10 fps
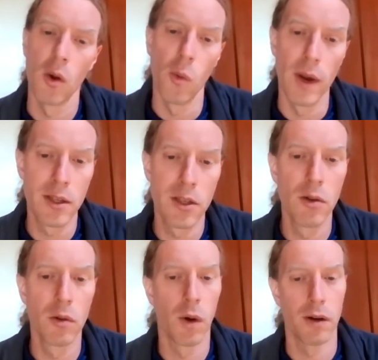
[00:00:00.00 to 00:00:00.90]
ways you
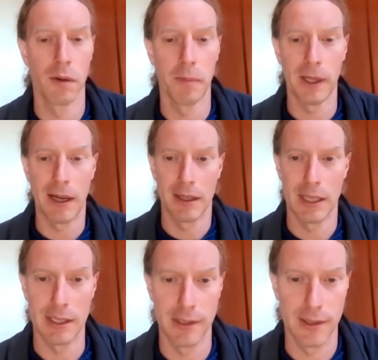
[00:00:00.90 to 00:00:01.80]
would want to apply
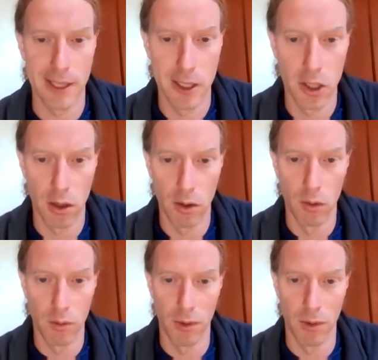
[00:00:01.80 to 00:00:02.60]
this in your own